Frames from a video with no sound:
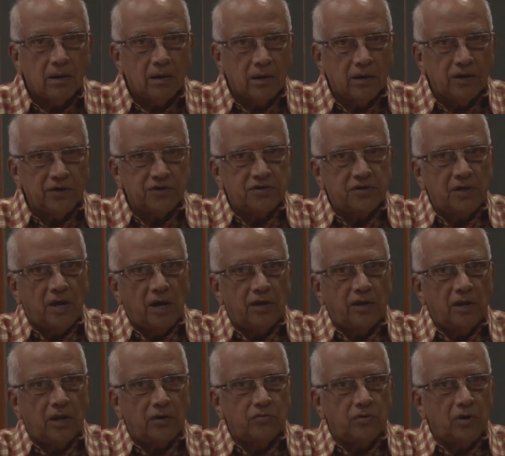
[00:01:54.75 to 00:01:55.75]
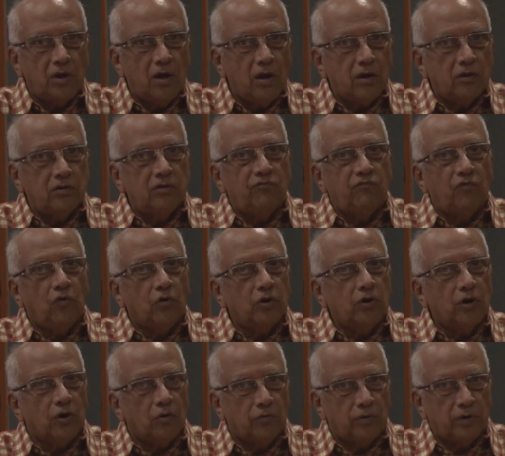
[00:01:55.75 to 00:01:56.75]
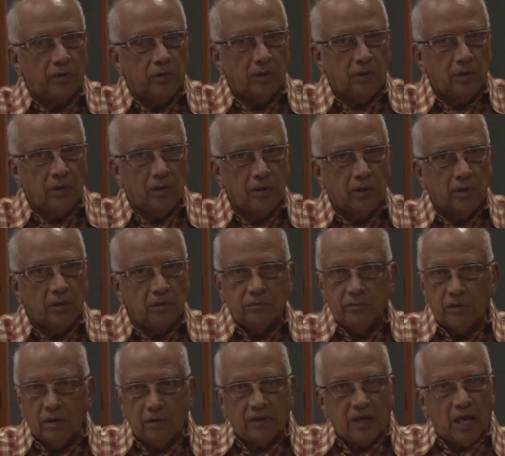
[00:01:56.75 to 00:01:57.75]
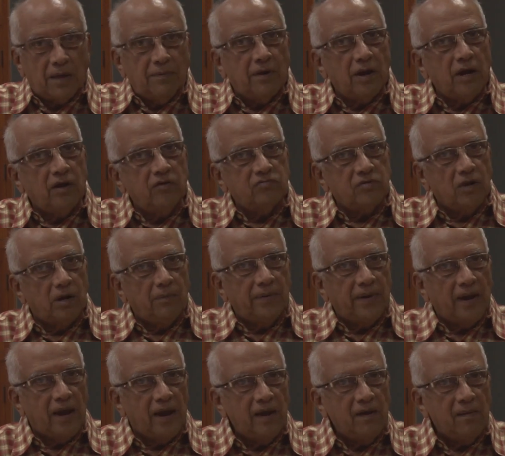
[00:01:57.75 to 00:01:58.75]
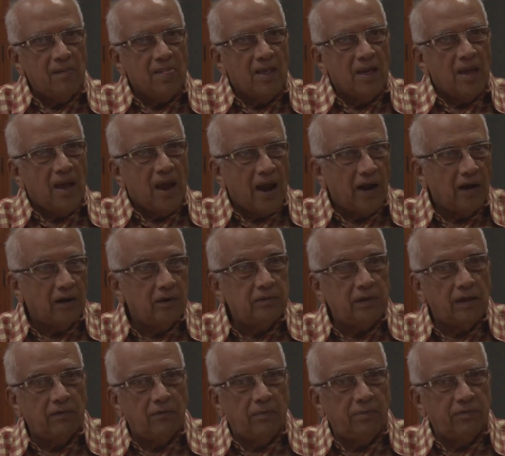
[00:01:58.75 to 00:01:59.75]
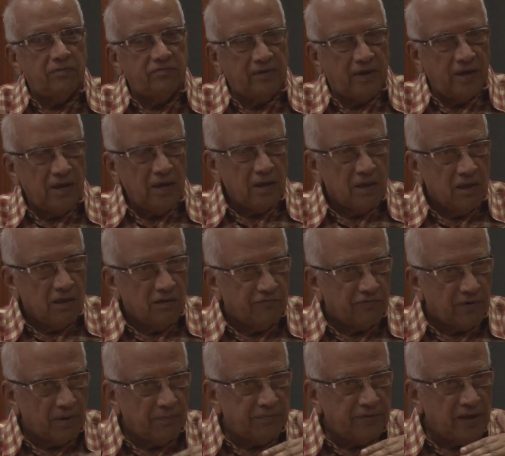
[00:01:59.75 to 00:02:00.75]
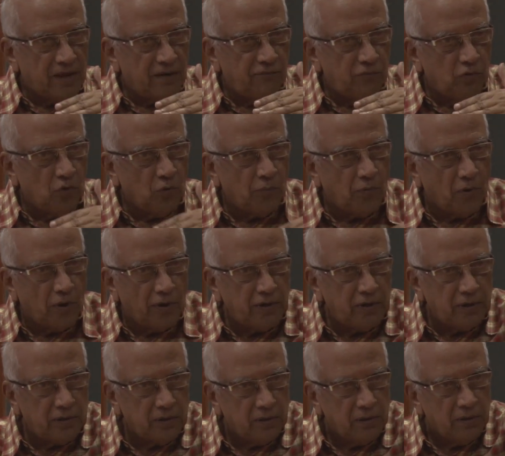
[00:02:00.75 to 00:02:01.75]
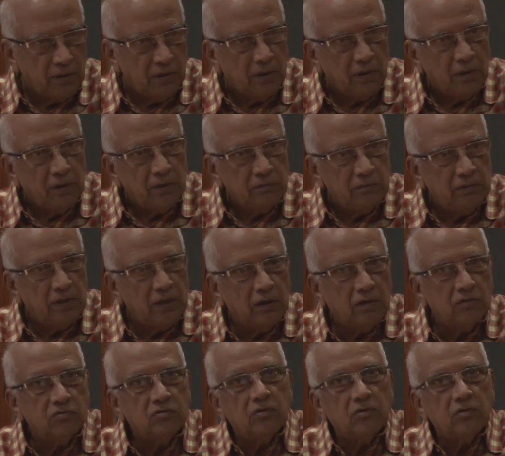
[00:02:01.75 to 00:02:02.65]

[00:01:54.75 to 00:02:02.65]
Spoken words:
Krishna and Arjuna are in the foreground. There the camera is still behind, and they will be seeing from their viewpoint the